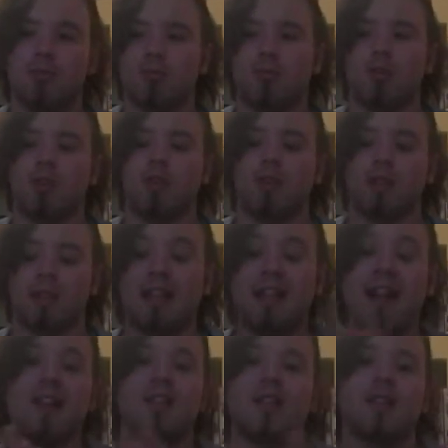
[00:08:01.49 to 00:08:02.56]
So in
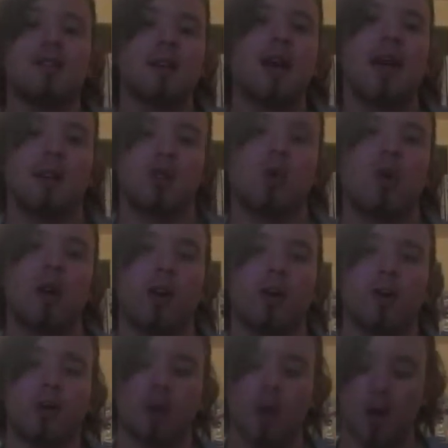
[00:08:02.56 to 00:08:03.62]
that sense, it's quite
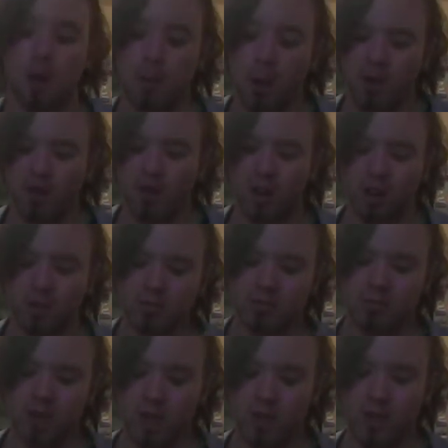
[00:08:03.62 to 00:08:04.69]
good. Overall,
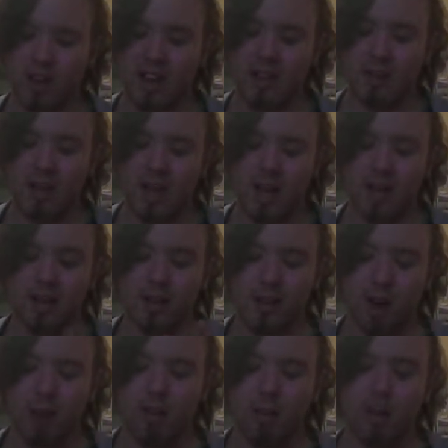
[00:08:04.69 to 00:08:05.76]
not great.
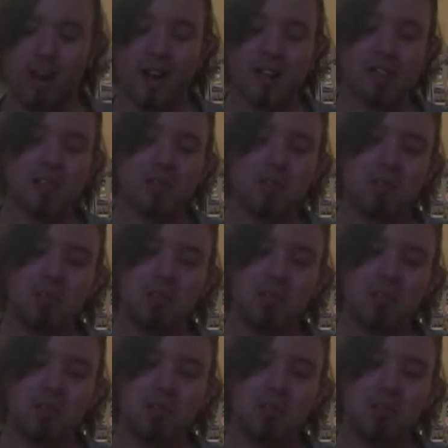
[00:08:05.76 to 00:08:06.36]
Overpriced?